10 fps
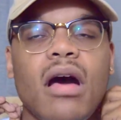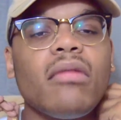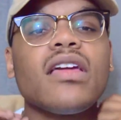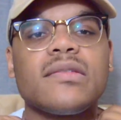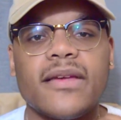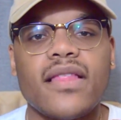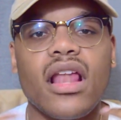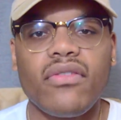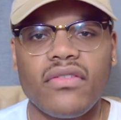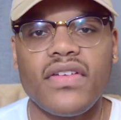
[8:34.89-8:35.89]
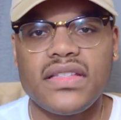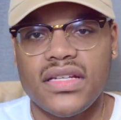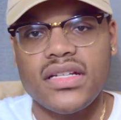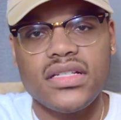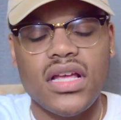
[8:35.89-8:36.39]
my mom gives me a lot of her
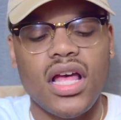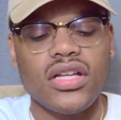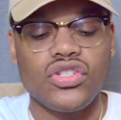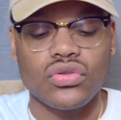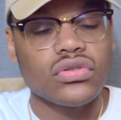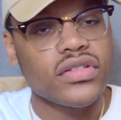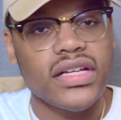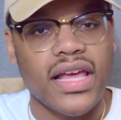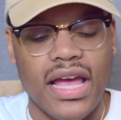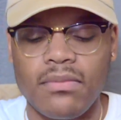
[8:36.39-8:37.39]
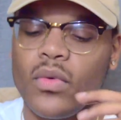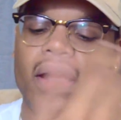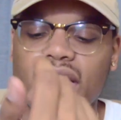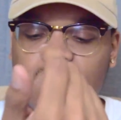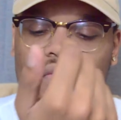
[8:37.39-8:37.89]
vintage jewelry, like I'm
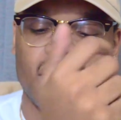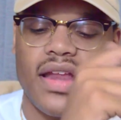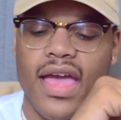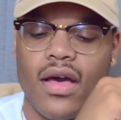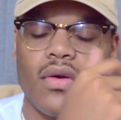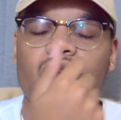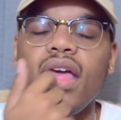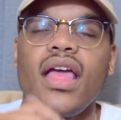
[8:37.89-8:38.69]
wearing some of it now.